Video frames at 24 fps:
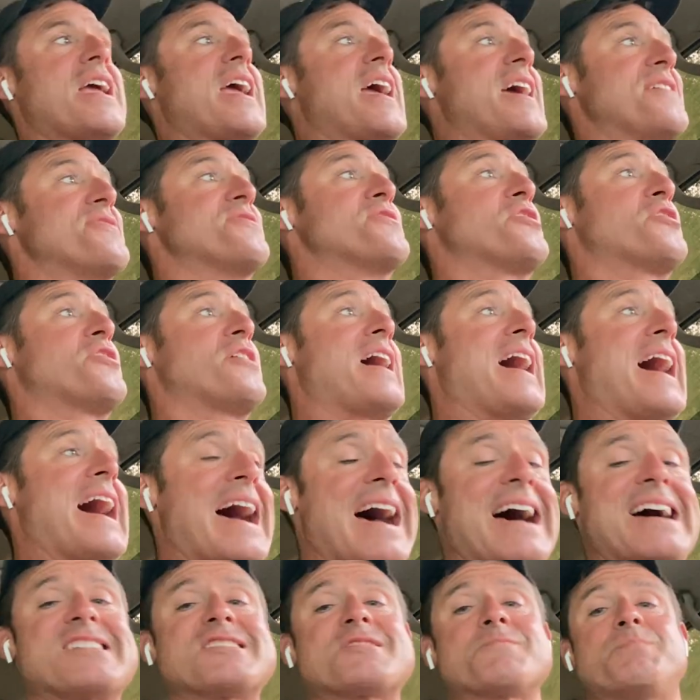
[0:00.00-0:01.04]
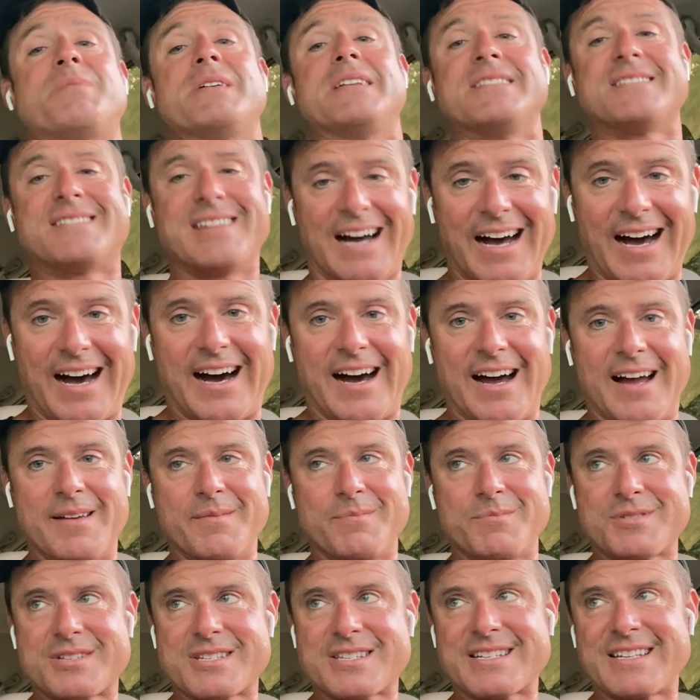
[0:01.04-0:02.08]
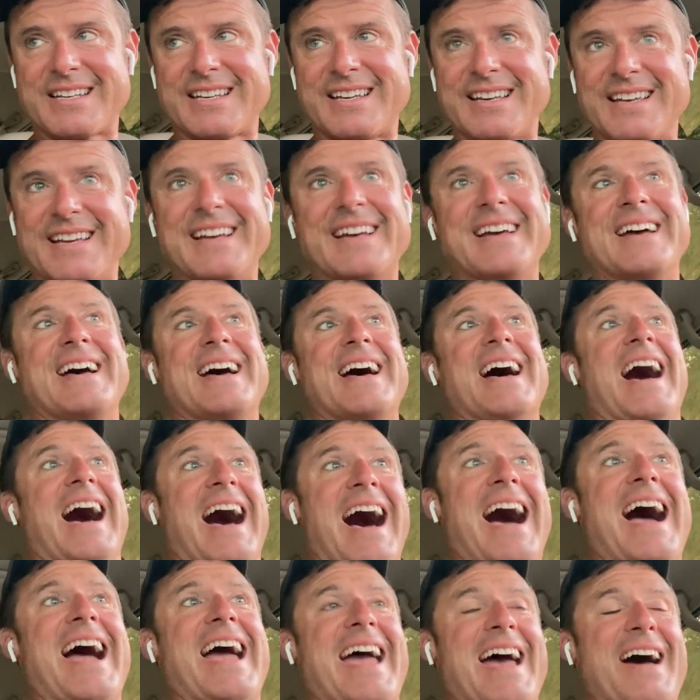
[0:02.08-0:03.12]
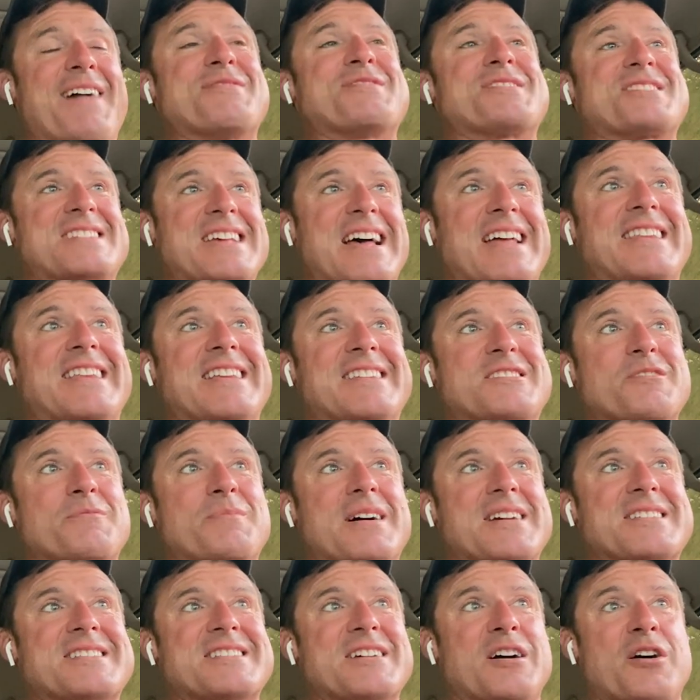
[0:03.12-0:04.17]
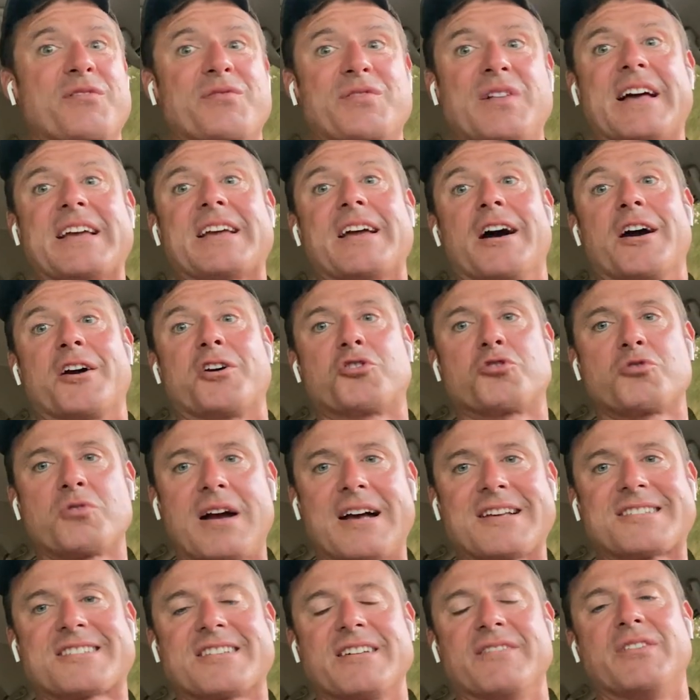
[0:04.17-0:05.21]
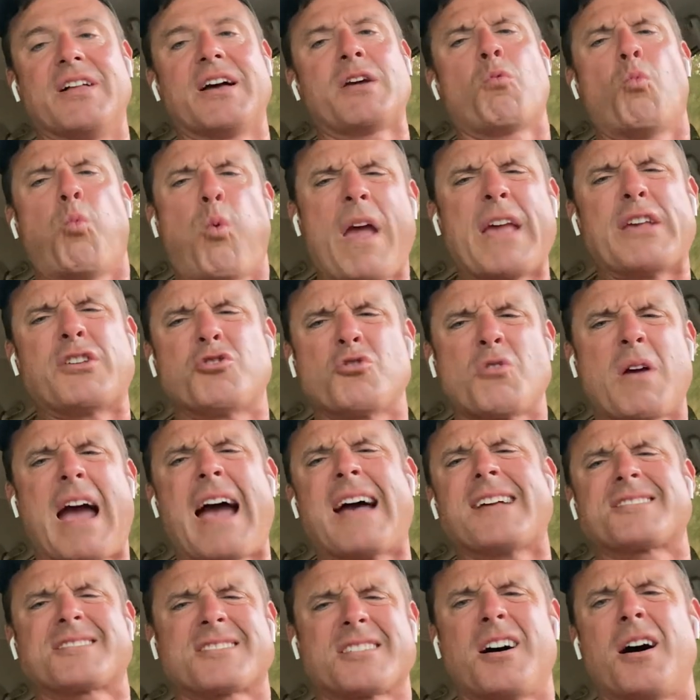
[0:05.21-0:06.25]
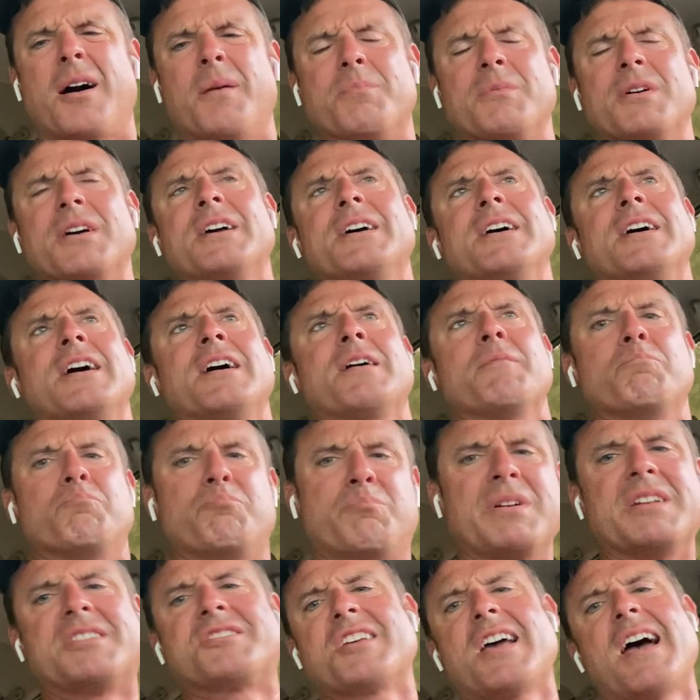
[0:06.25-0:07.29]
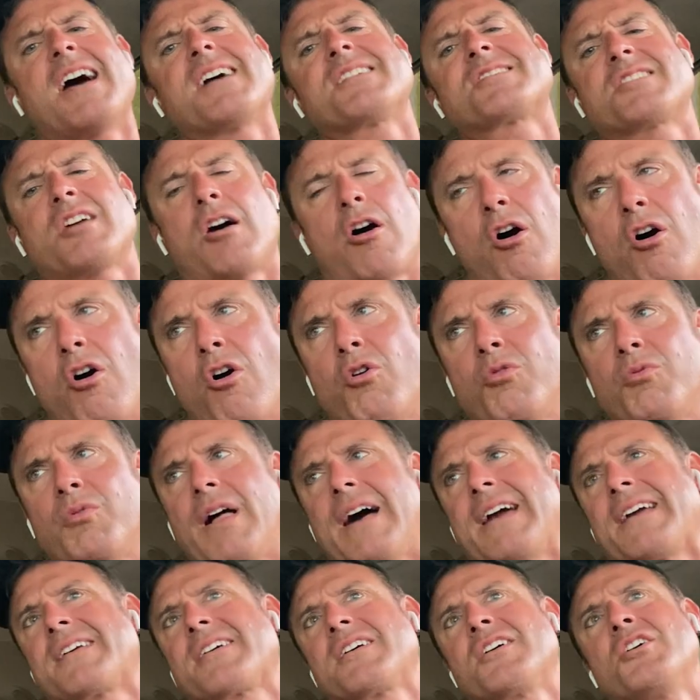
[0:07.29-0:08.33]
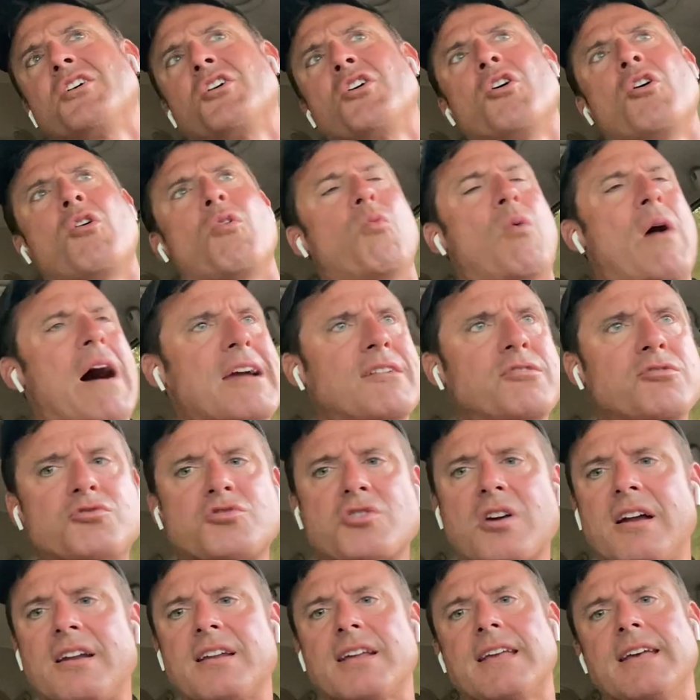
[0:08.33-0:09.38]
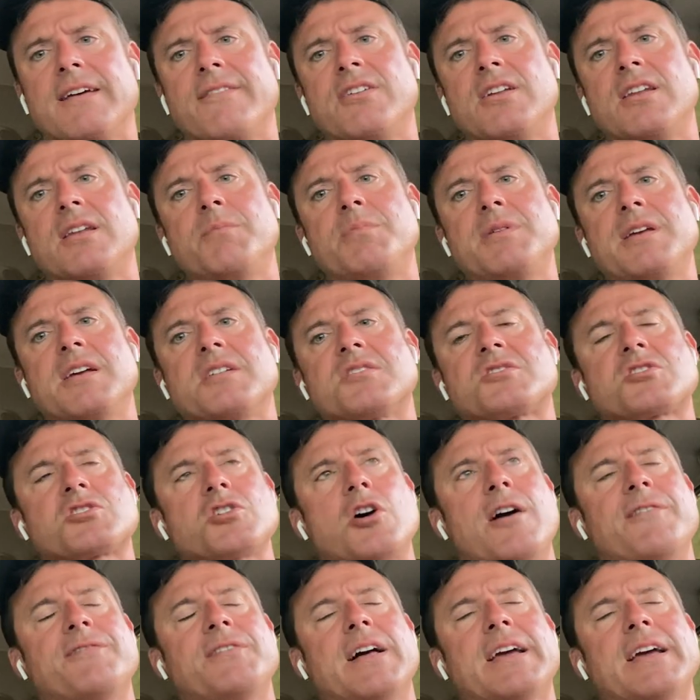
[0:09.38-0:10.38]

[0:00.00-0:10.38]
And there has been times I have said that to myself, like aggressive, like wake your ass up, bitch ass hoe, like, why are you trying to give in to being soft?